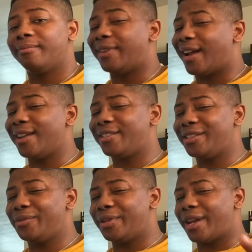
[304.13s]
But
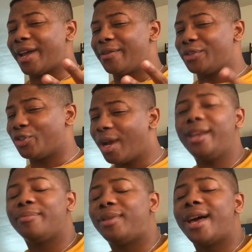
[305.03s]
honestly, when I was trying
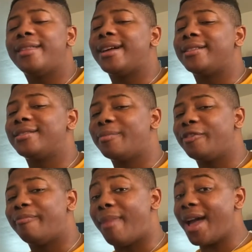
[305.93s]
to apply that to some
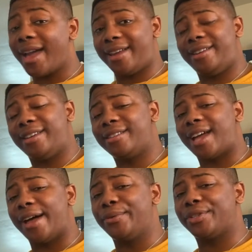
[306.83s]
of my ideas,
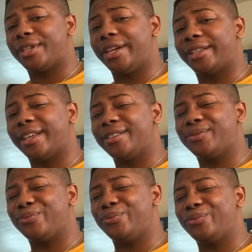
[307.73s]
I was like, that's
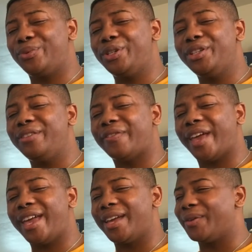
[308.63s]
really vague.